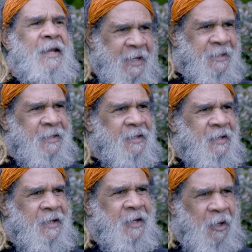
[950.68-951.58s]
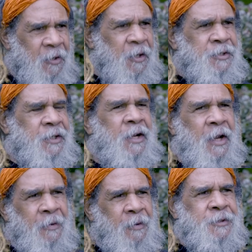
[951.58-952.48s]
Yes, coercion. And
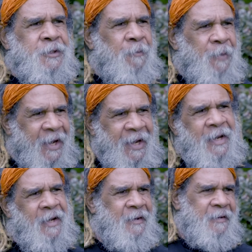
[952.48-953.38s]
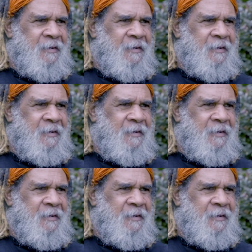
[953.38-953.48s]
they're also paying.